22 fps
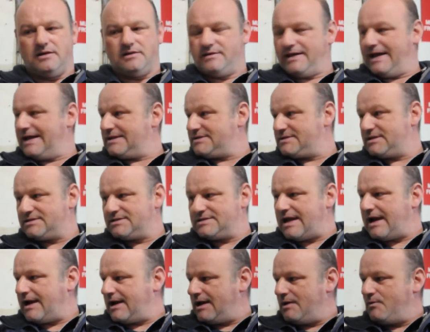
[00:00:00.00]
That's
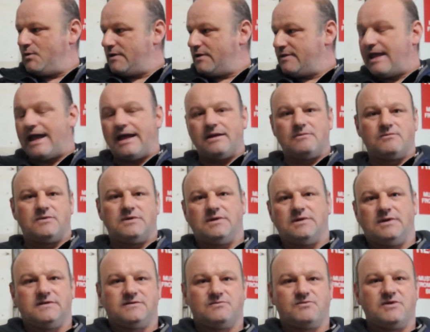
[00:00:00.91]
exactly what that
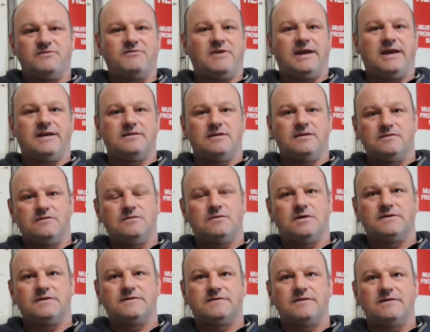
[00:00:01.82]
is reflecting to
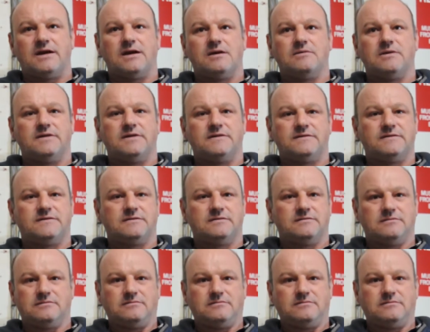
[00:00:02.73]
us now. It's